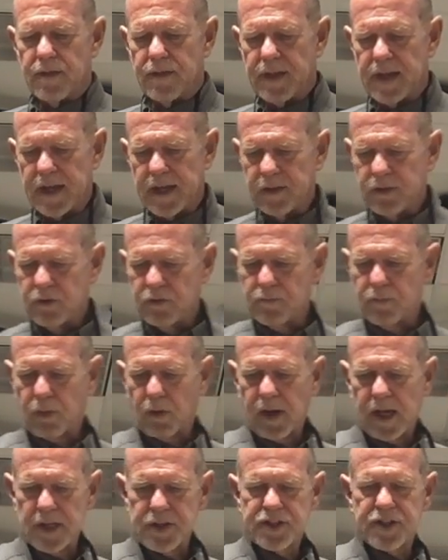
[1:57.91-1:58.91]
that you
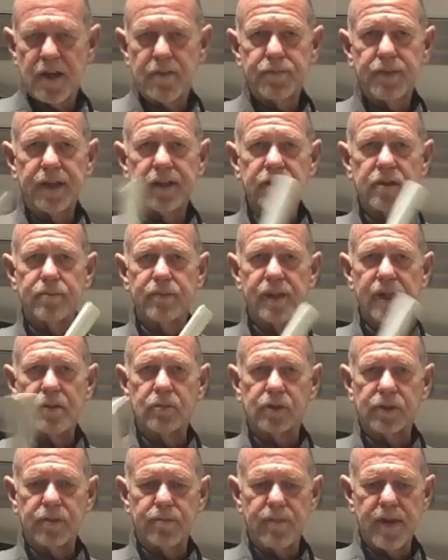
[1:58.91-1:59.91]
brought something to be able to